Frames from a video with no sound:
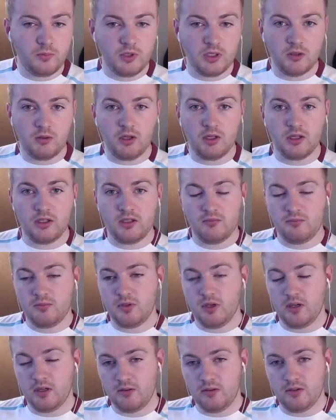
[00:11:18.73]
I
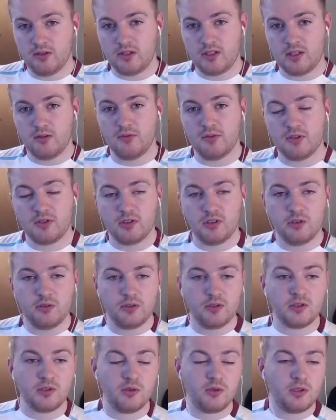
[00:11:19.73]
know yourself has
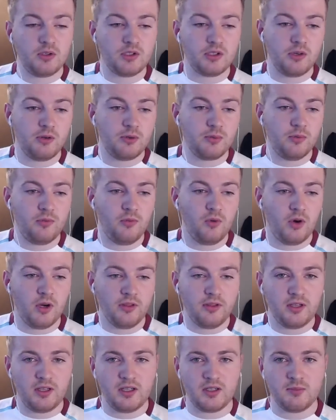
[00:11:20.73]
alluded to in shows before, I
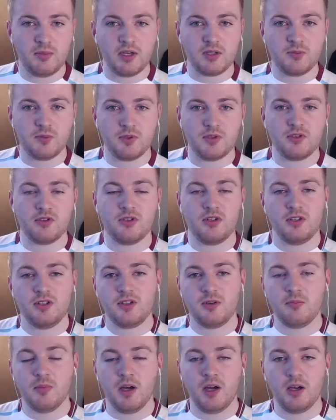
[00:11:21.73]
think his best position is
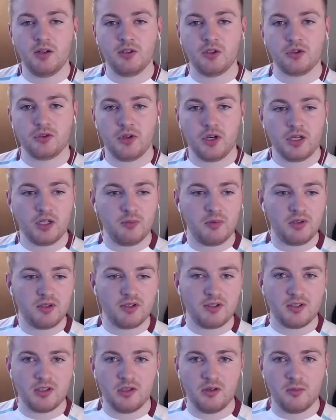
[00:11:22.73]
in behind the striker because
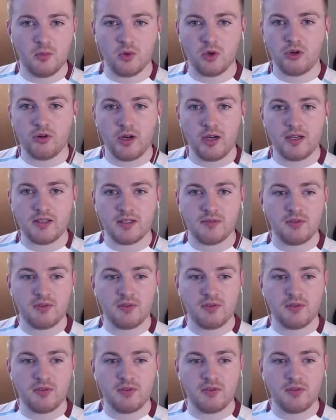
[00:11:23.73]
he's a lot more creative.